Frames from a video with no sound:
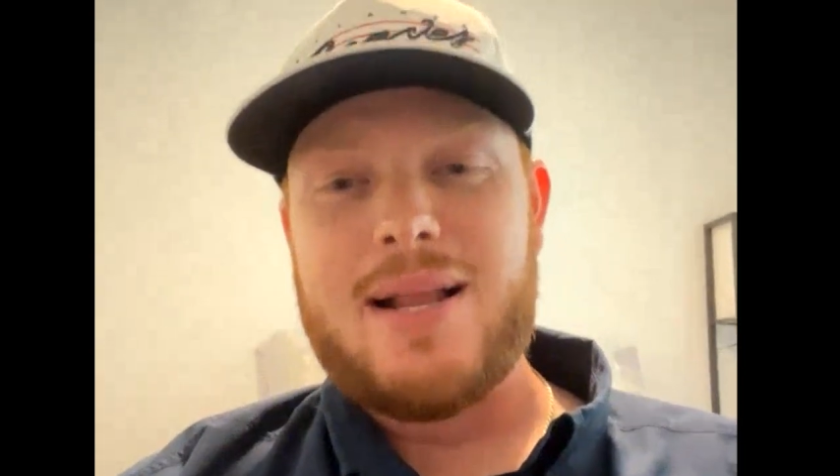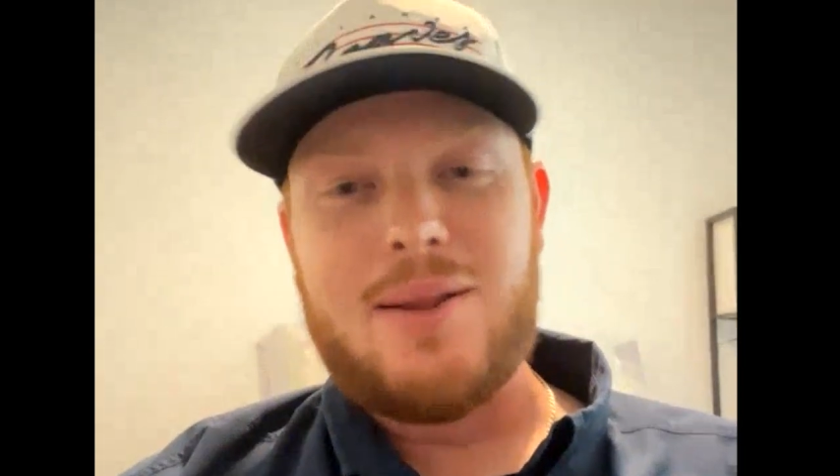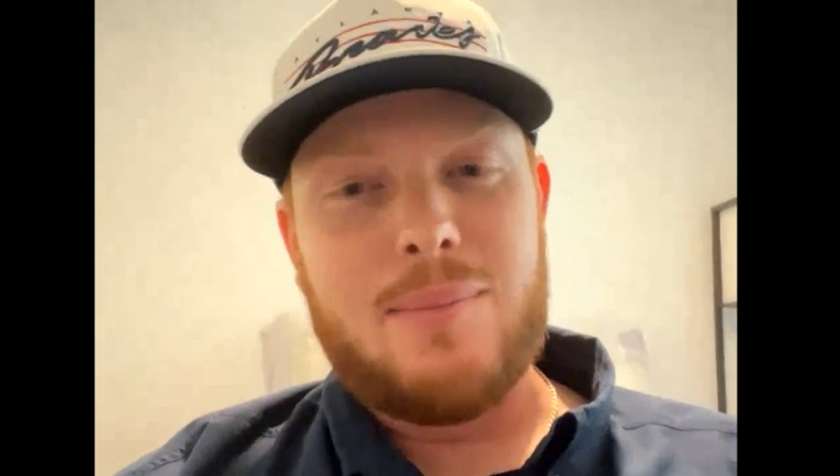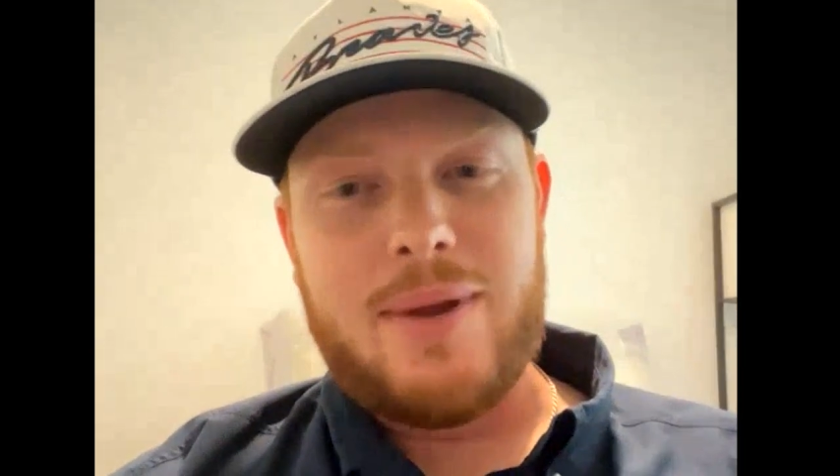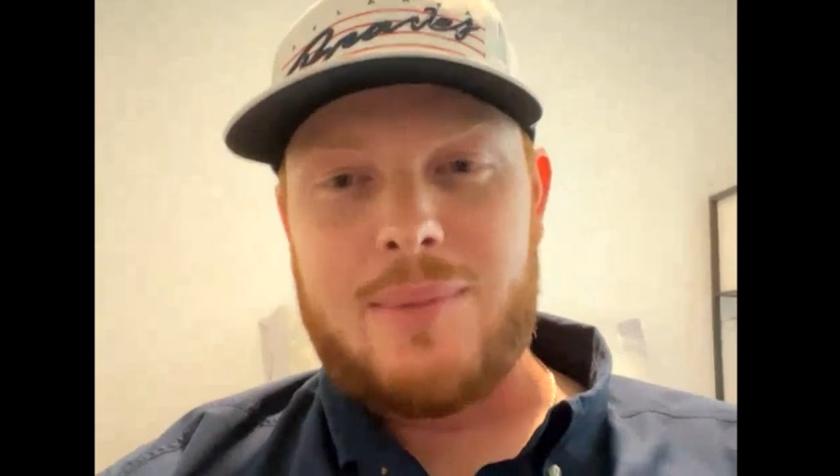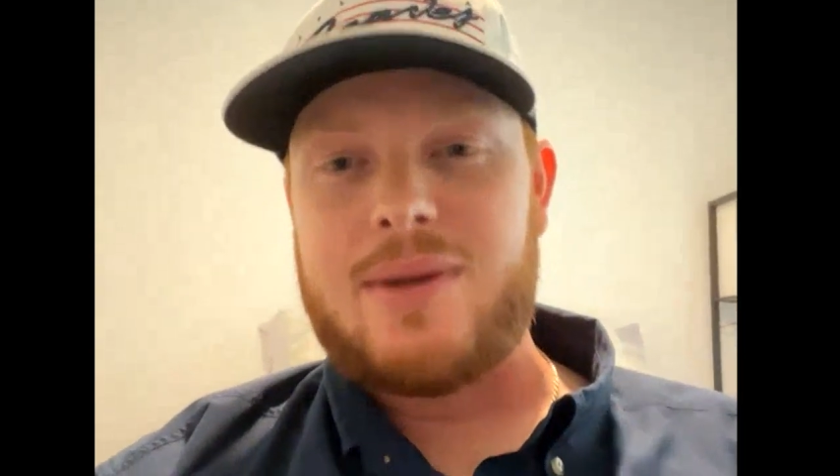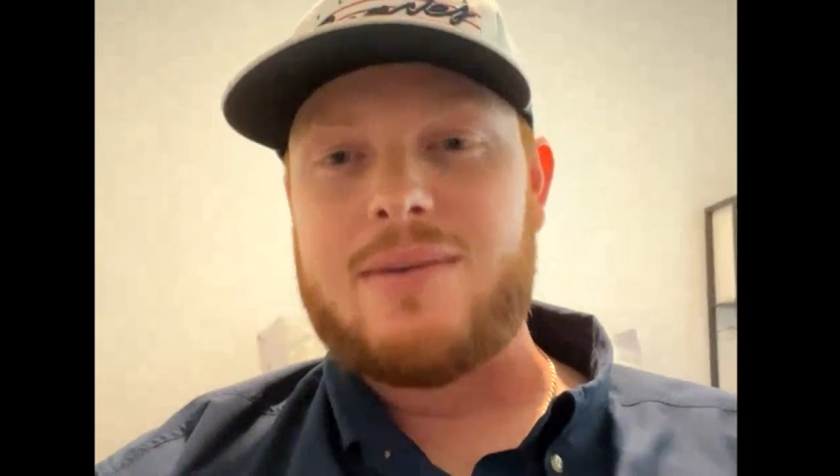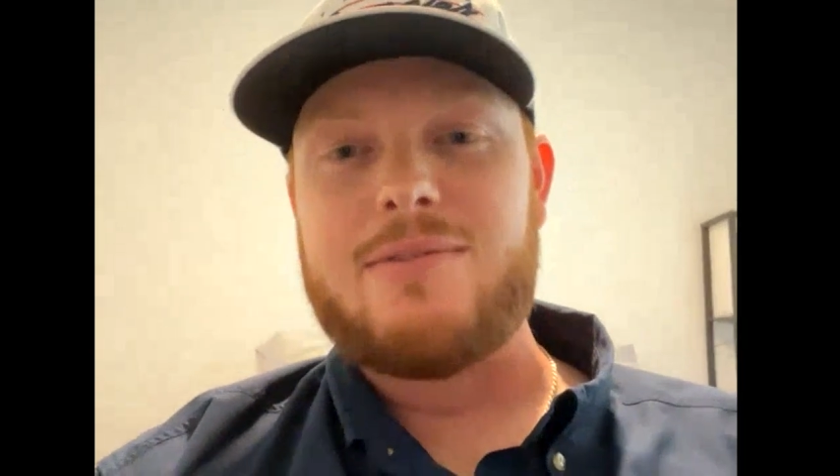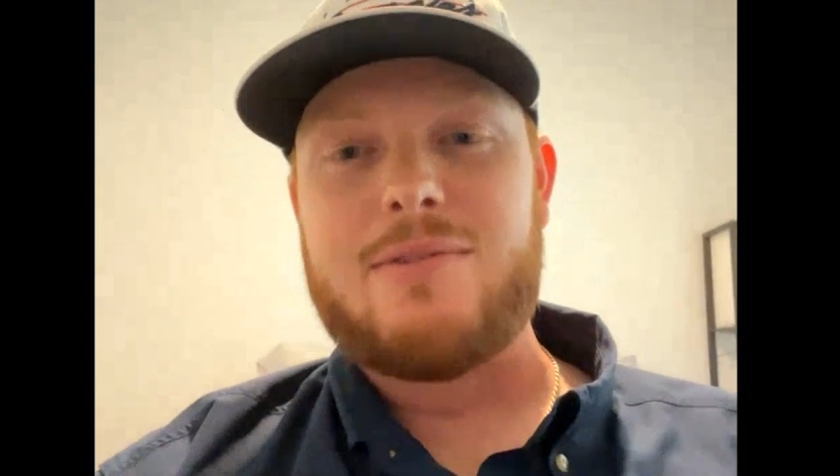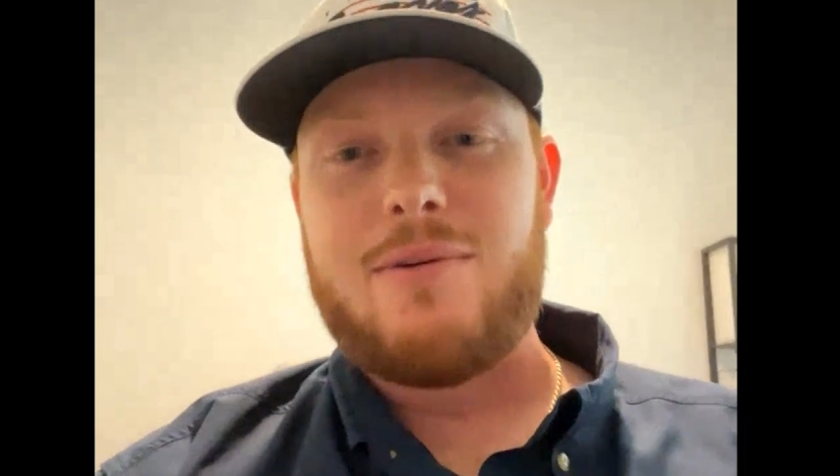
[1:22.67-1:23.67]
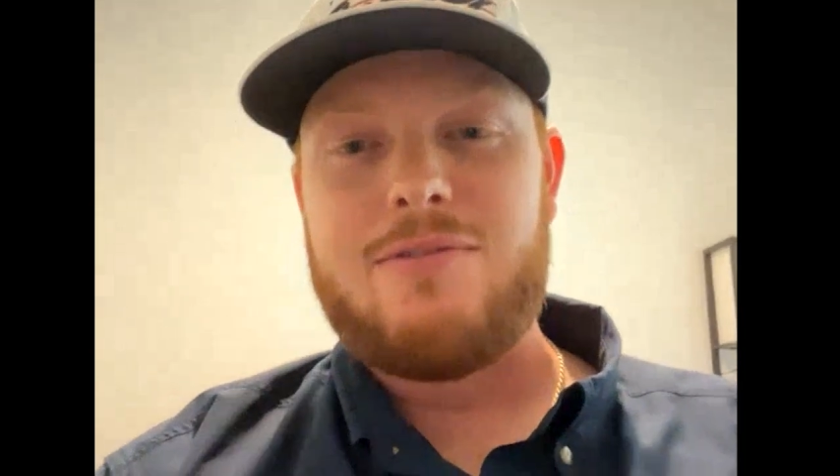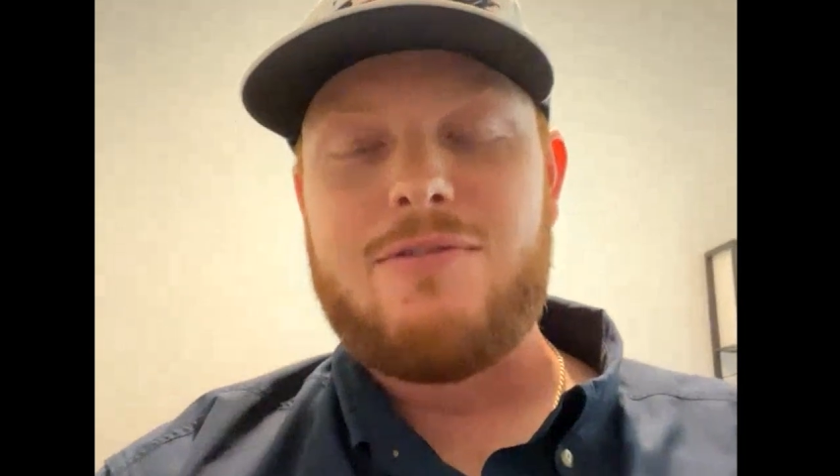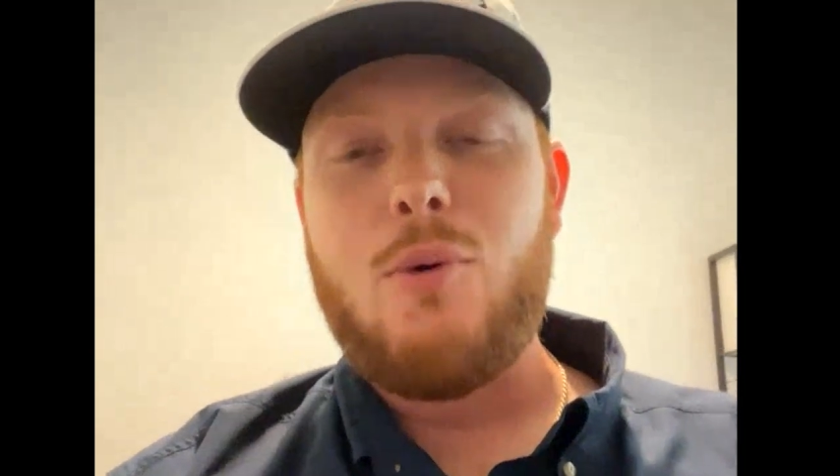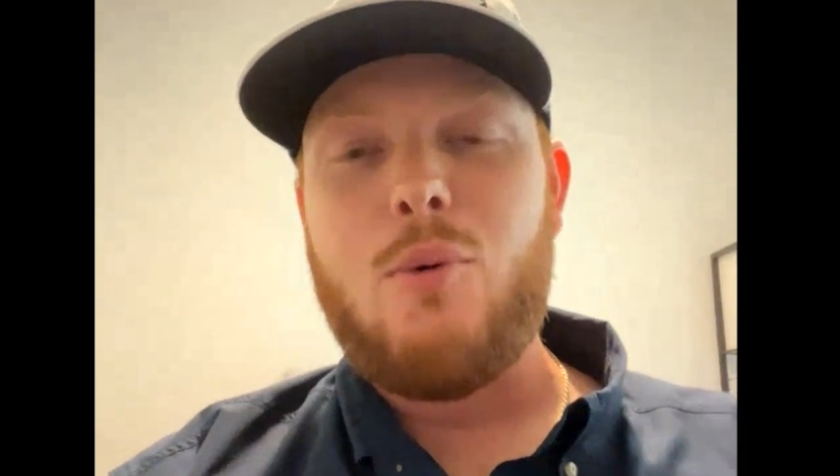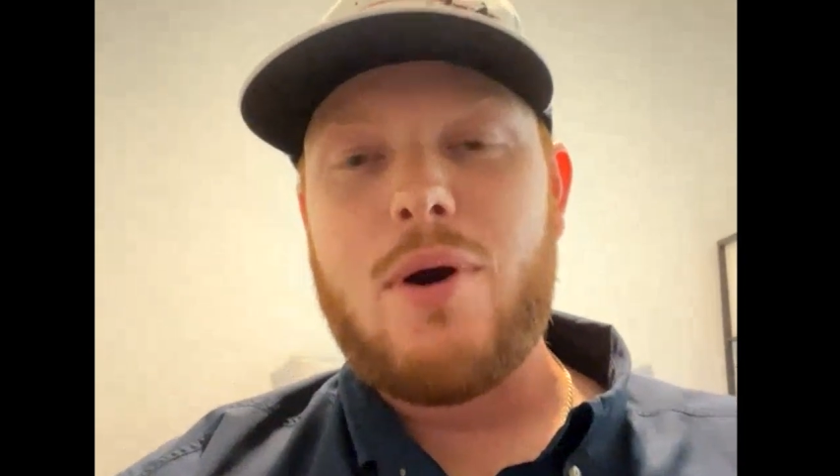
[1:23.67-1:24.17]
Alabama for
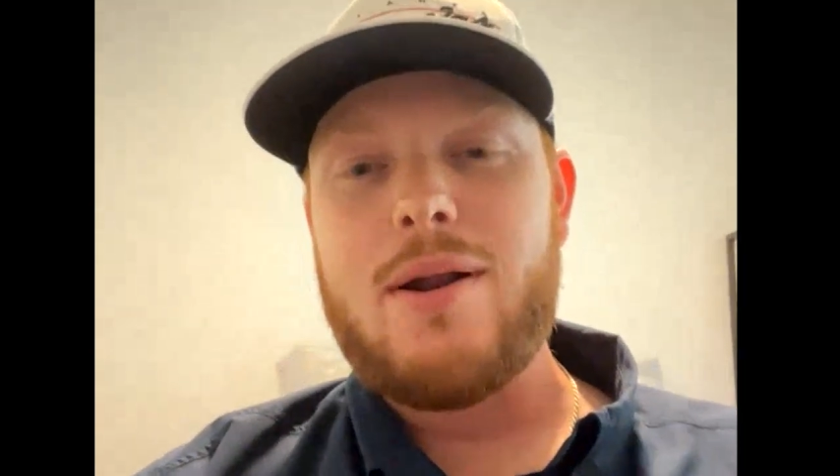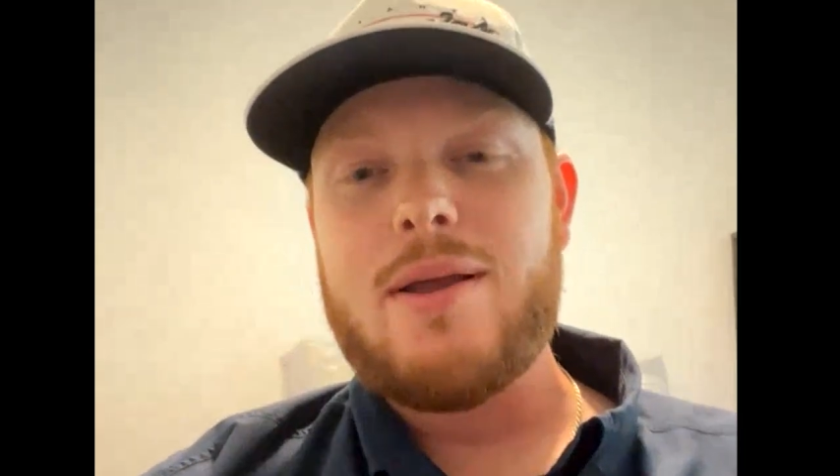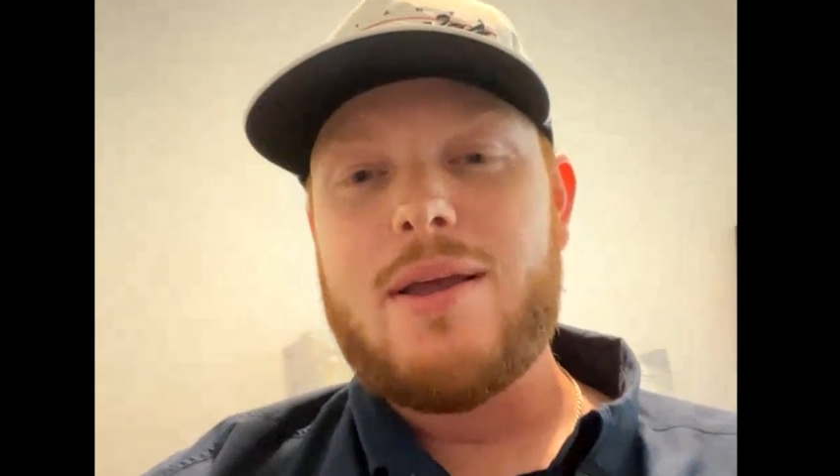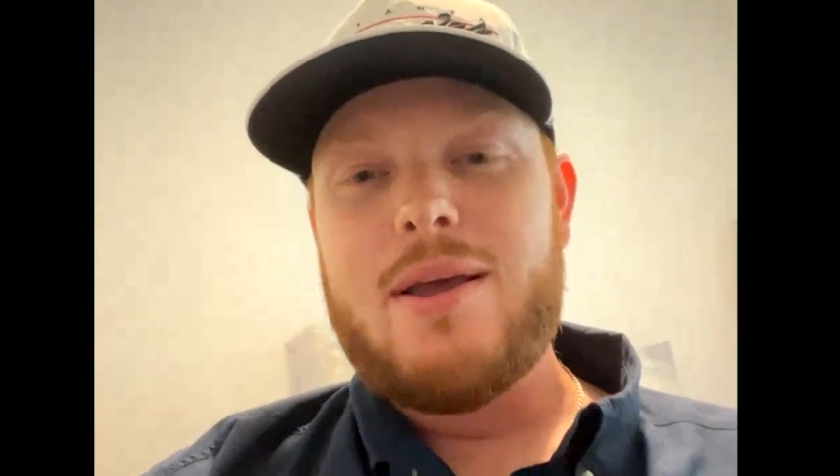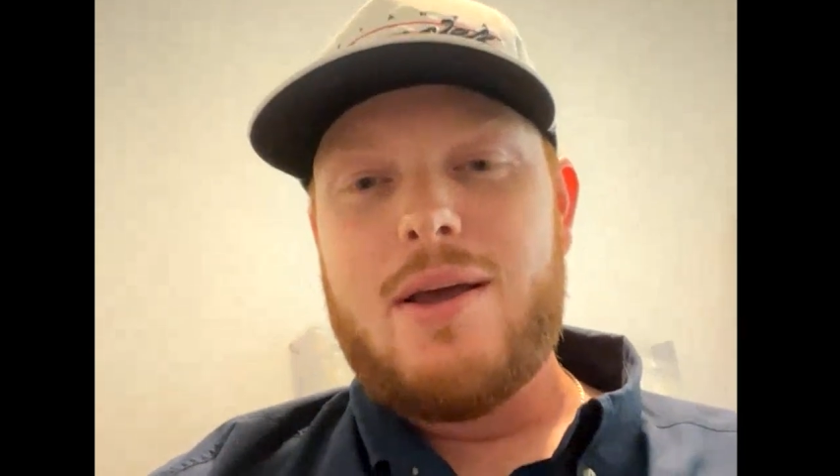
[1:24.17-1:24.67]
four